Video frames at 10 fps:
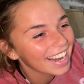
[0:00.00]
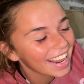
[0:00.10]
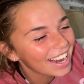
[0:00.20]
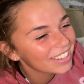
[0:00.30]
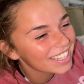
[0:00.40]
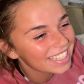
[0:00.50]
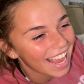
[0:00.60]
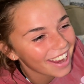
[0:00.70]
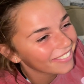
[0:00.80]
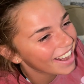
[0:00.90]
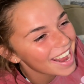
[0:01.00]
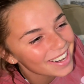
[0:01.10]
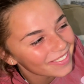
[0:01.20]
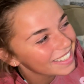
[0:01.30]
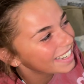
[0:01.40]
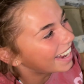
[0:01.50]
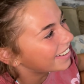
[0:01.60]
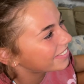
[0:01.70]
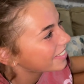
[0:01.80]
And he just starts talking stuff.